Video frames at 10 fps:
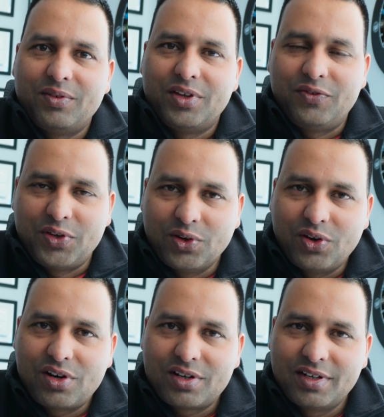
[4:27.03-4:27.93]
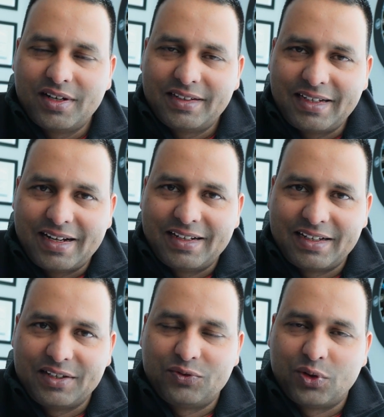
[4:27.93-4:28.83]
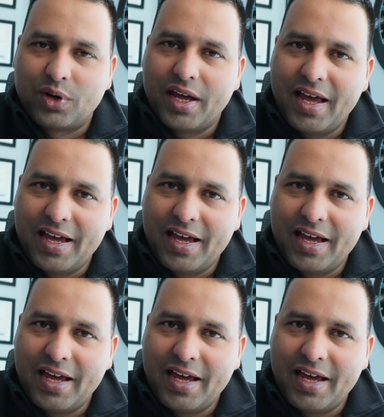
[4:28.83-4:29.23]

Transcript: If you are tendering for